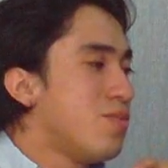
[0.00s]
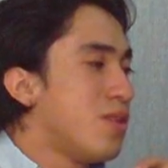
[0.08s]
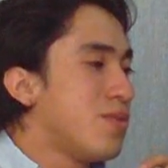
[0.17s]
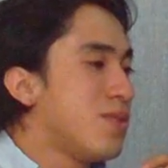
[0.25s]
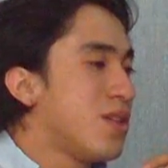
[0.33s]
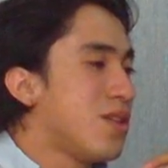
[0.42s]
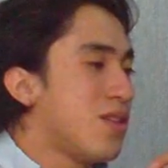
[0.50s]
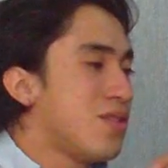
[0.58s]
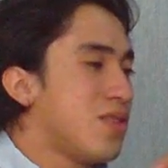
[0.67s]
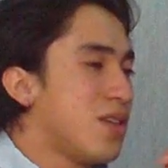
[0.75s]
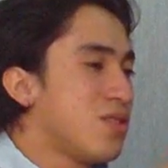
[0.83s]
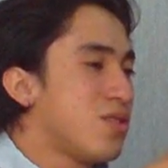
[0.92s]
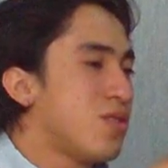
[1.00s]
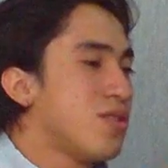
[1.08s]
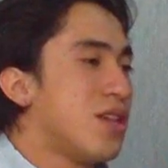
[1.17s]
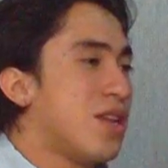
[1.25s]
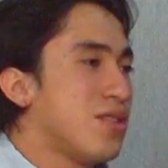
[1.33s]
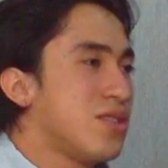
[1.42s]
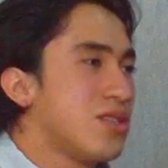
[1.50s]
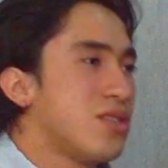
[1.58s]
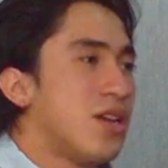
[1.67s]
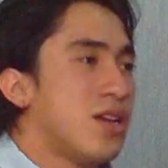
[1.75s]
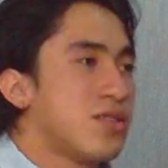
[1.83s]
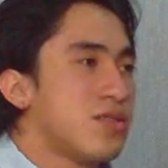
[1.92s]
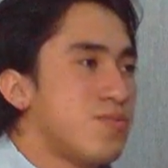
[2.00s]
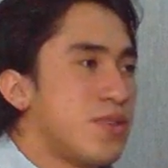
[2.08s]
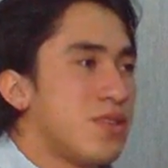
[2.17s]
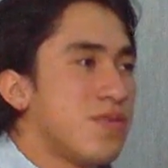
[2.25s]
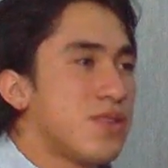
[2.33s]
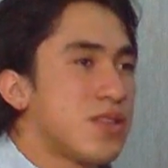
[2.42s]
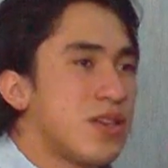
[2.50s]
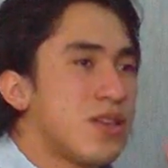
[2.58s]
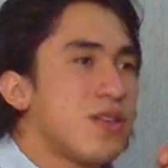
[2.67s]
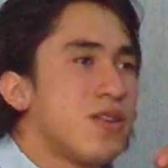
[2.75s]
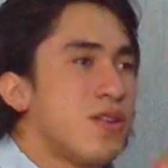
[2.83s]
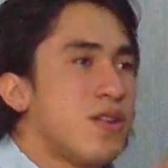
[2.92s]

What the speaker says: maybe in a center that is designed specifically